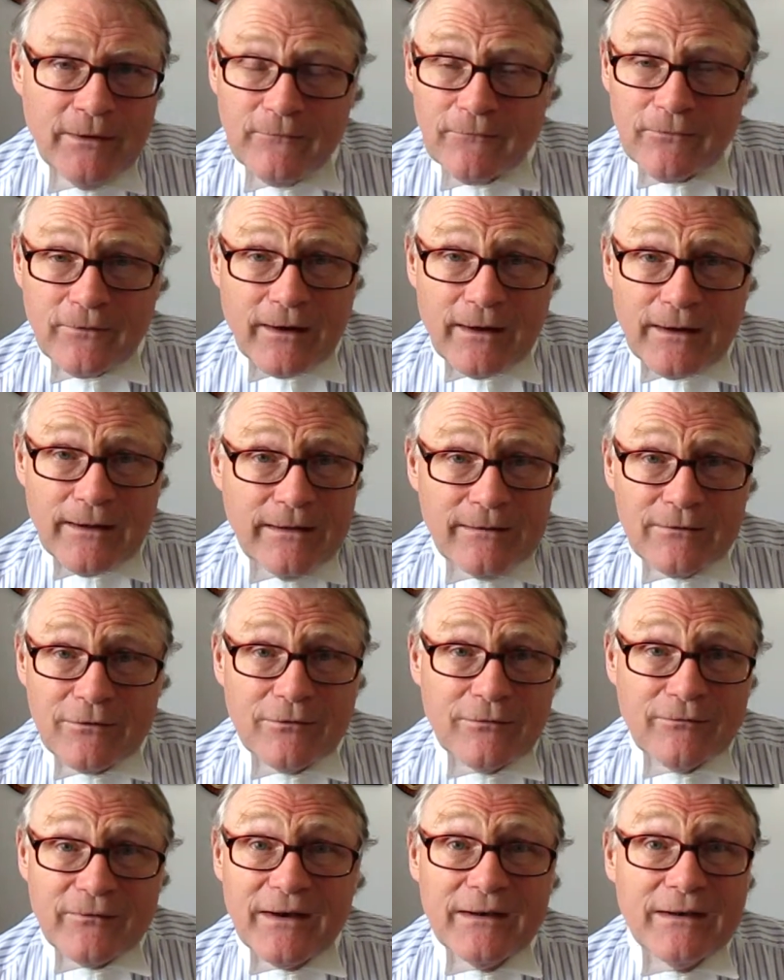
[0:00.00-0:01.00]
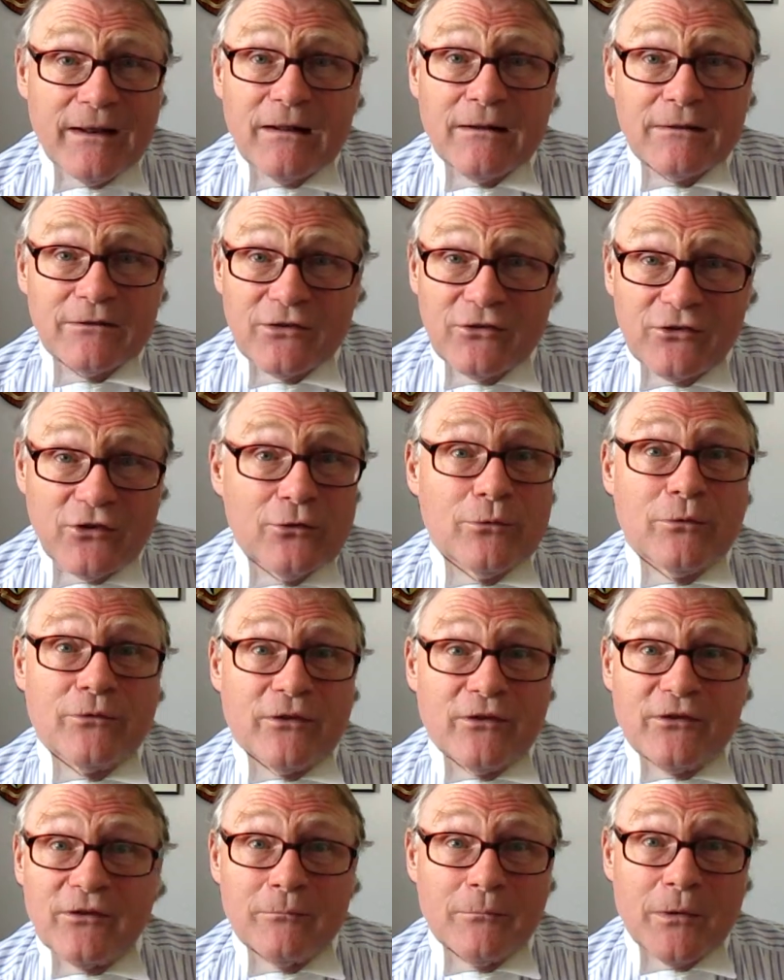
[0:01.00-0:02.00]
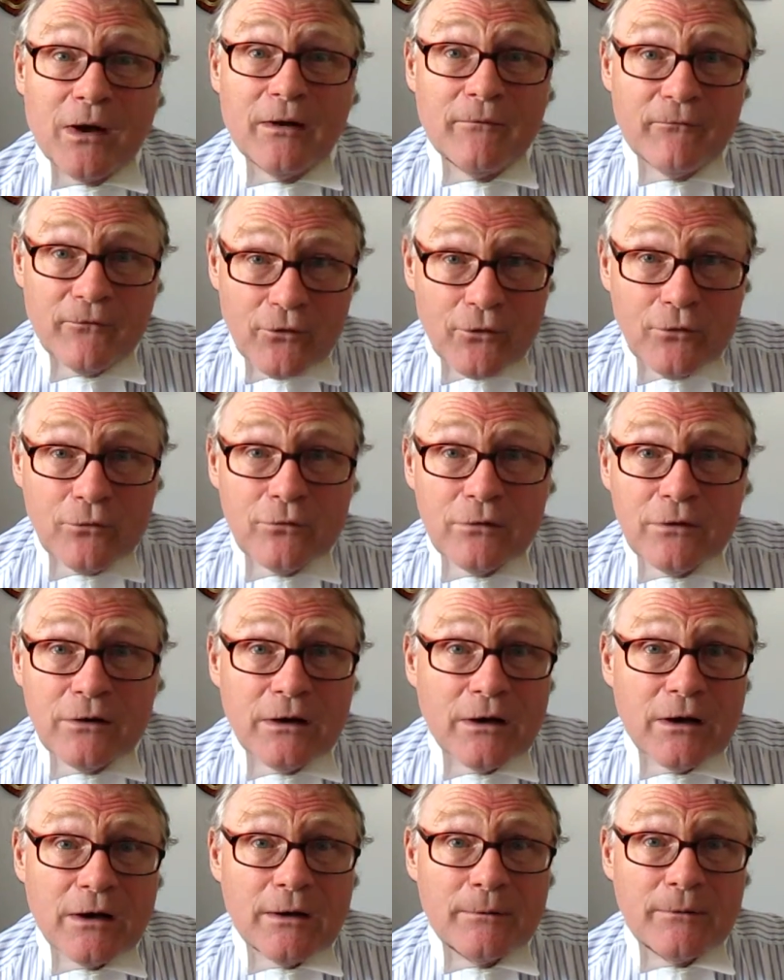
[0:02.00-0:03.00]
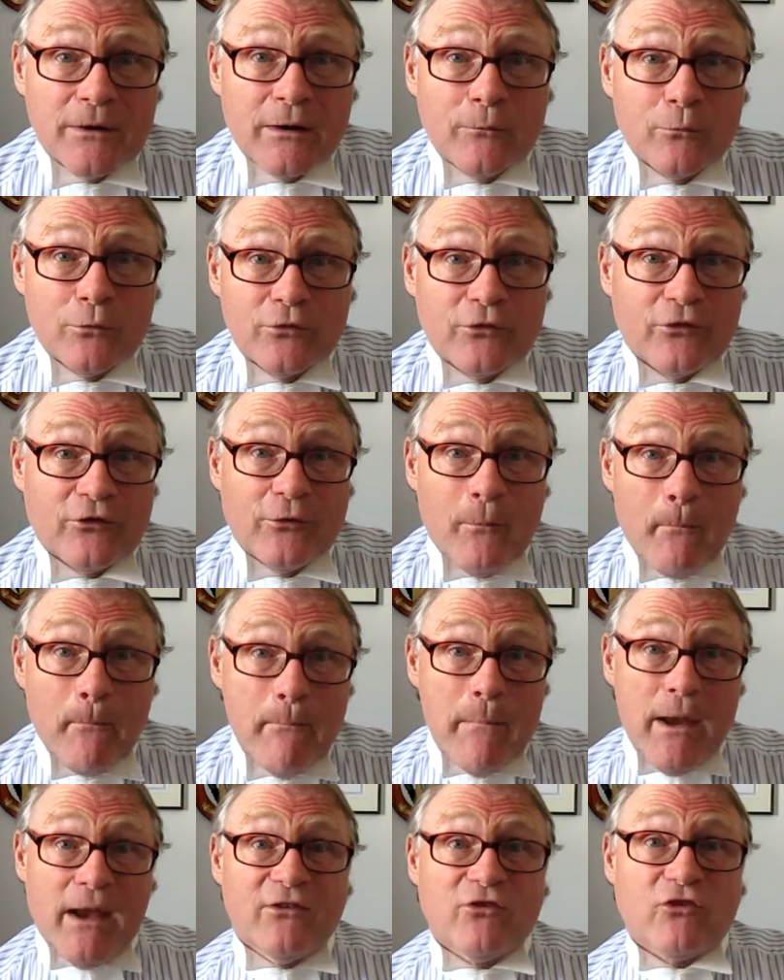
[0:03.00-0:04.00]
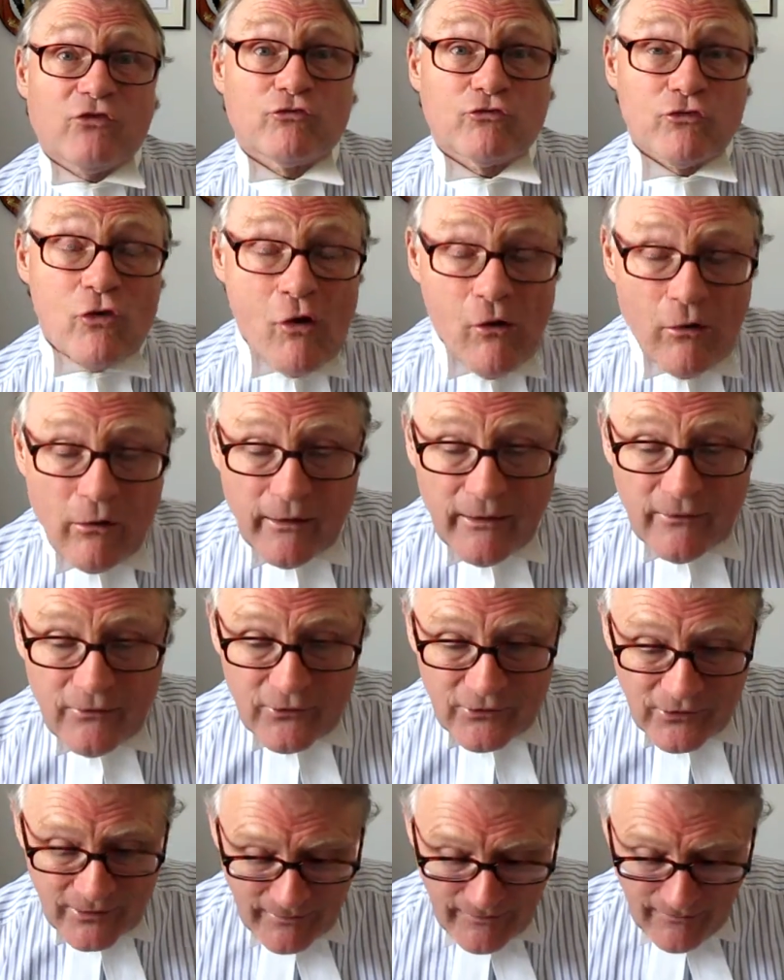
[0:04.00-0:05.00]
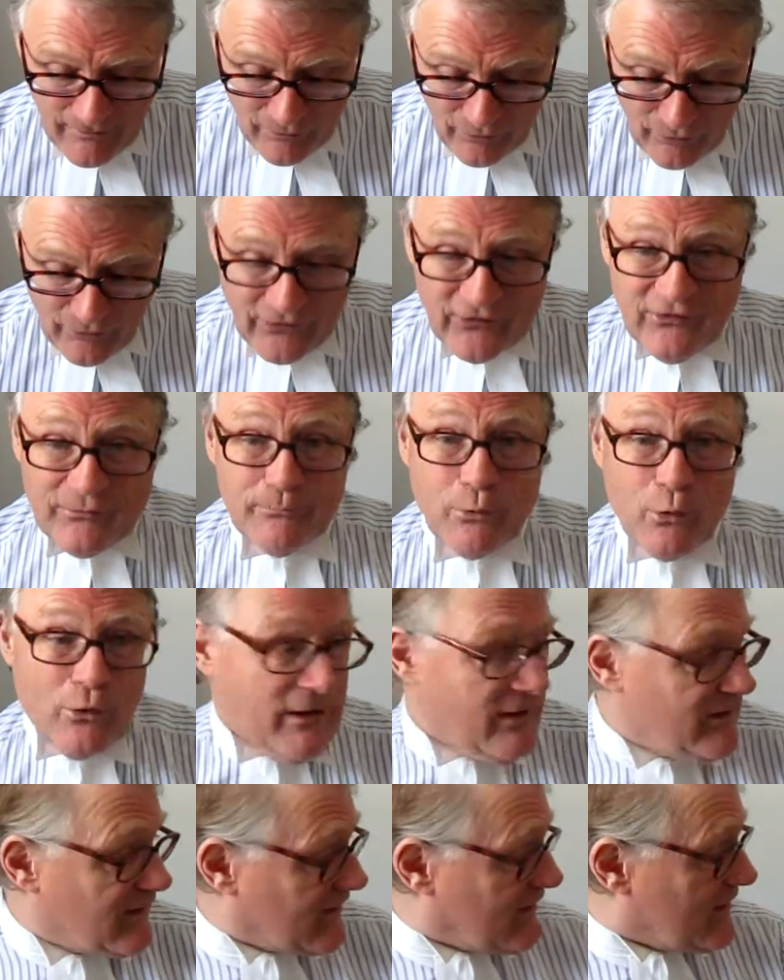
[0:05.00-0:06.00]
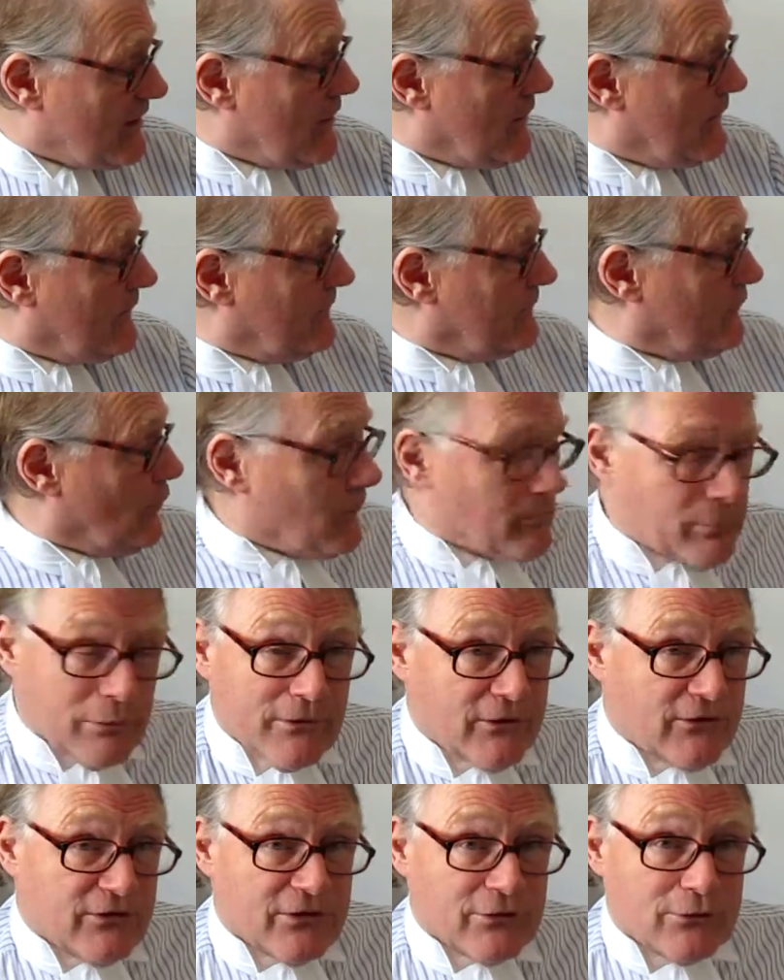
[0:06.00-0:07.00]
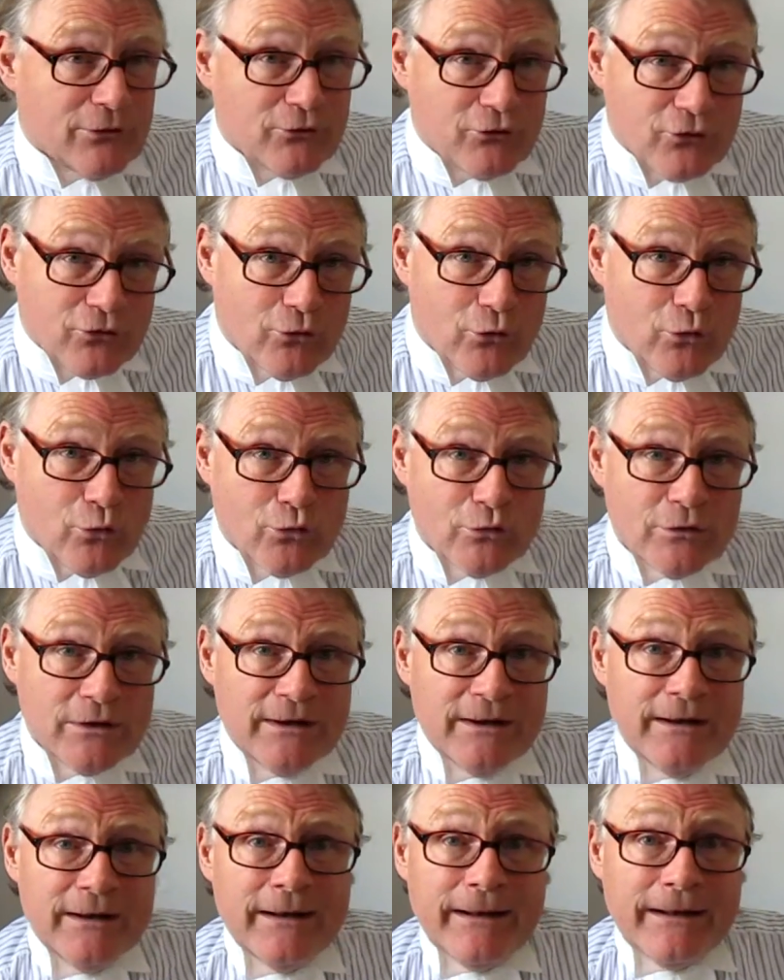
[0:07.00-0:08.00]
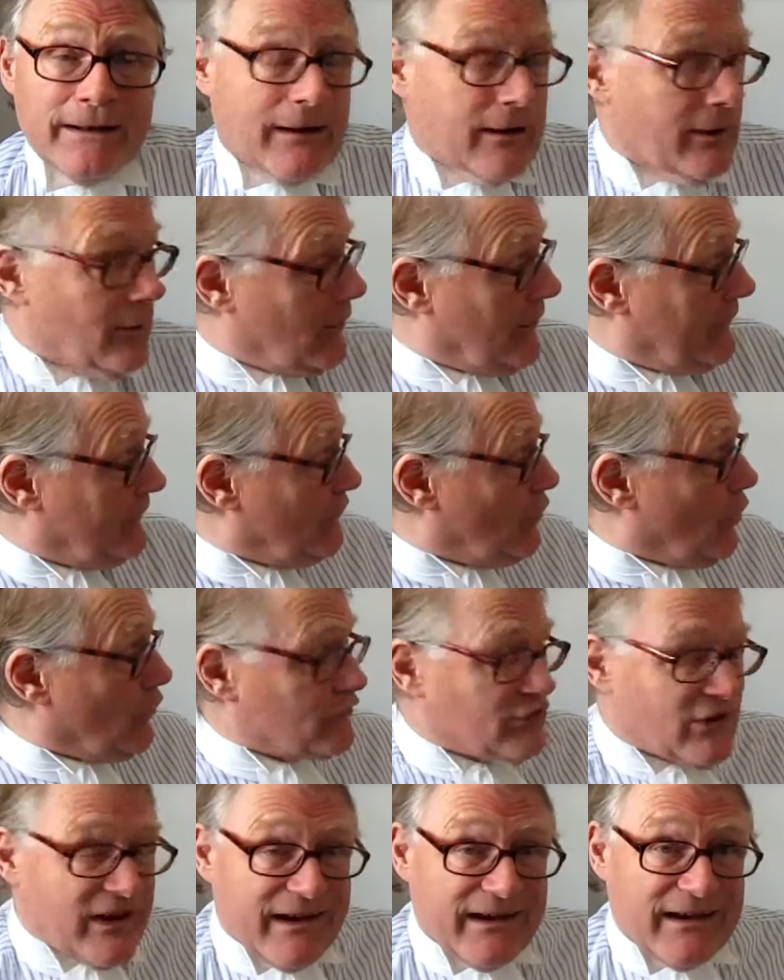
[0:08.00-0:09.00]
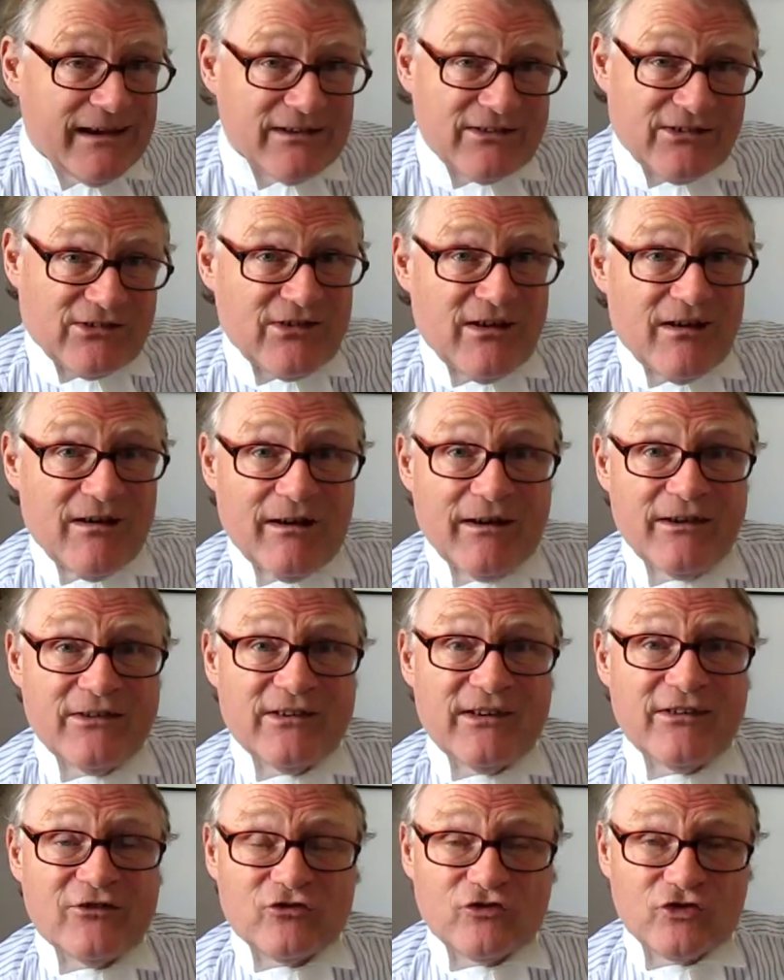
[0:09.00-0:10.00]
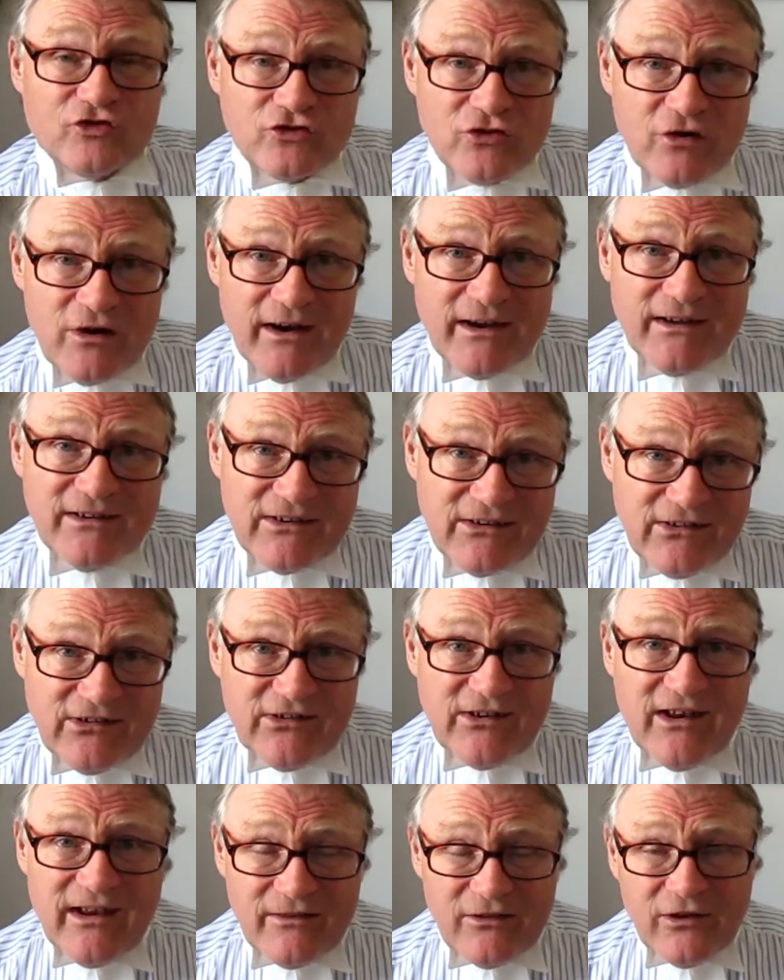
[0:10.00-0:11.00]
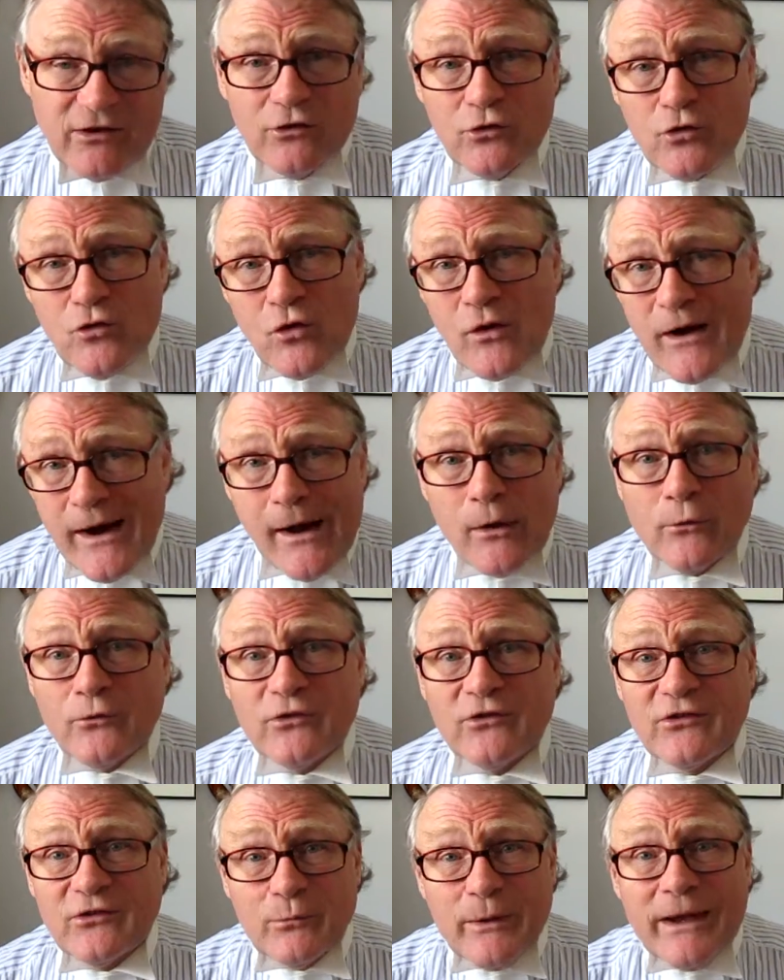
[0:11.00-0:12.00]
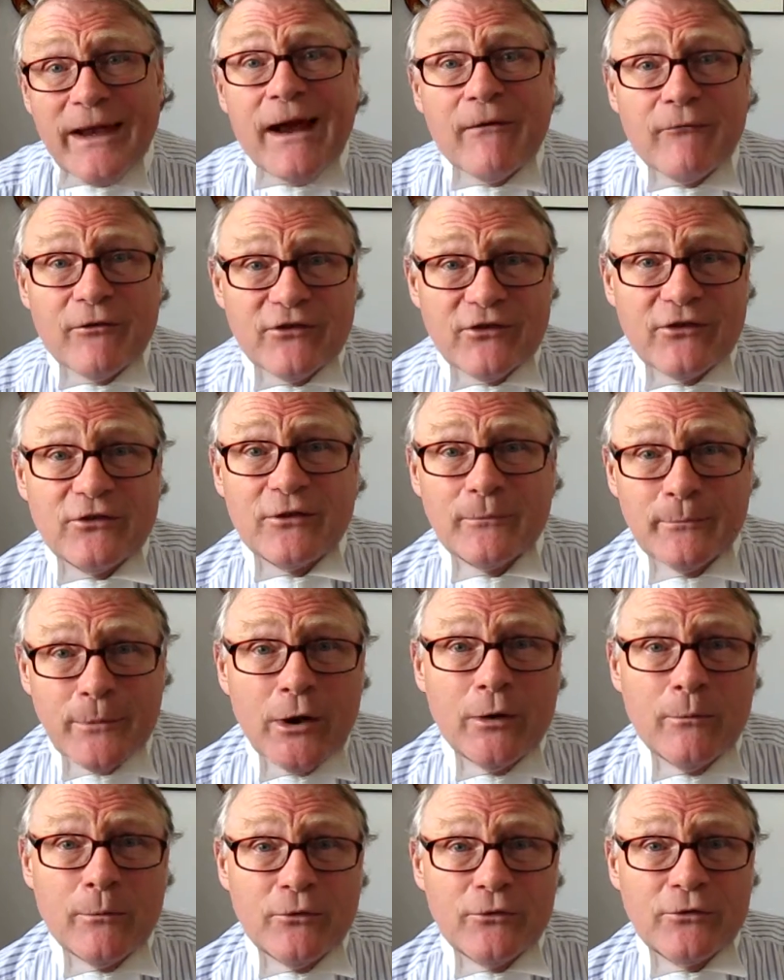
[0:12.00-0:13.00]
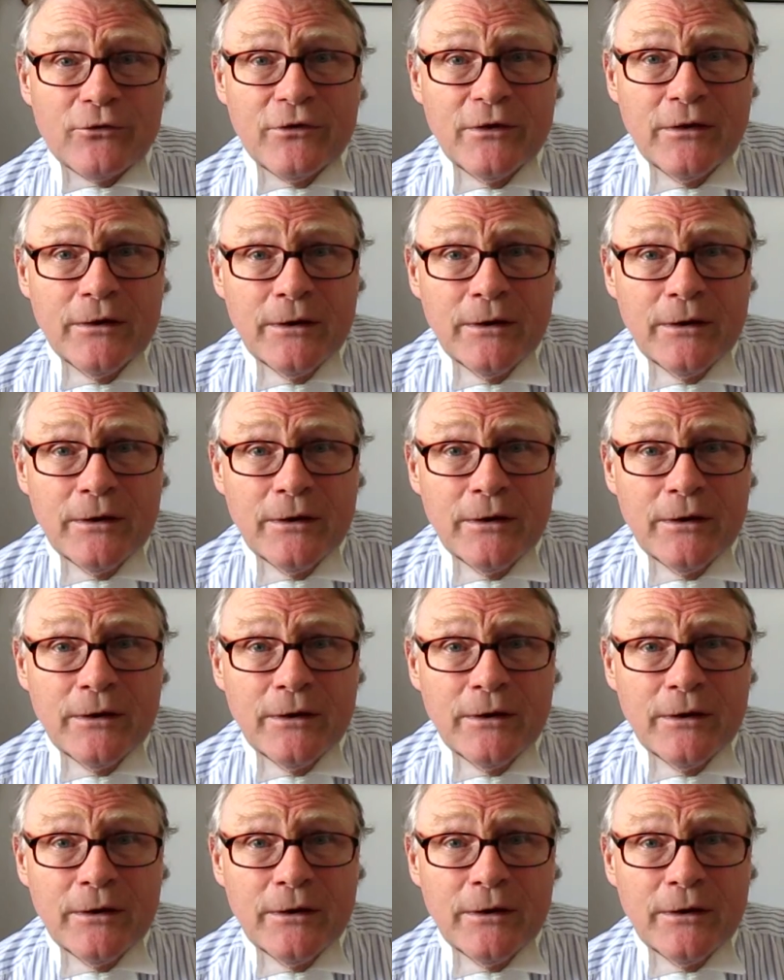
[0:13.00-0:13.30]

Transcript: Frankly, it got very little to do with it, in my view, and I would submit strongly that this book itself, not political at all, and not taking sides, is trying to set the law out as we have it at the moment.